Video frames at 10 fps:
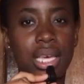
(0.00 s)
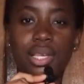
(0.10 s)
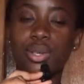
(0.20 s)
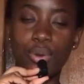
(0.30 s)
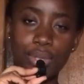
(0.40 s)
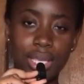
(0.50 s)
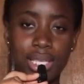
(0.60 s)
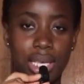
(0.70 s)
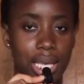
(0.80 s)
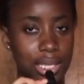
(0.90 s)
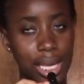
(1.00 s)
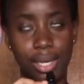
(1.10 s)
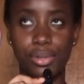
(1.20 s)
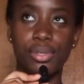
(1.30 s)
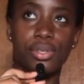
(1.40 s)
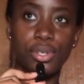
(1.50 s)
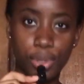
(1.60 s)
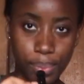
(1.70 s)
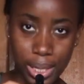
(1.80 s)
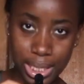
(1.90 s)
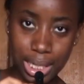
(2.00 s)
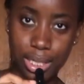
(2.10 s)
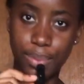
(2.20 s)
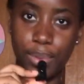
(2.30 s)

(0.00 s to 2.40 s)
It's also a skirt. Like who is not surprised at this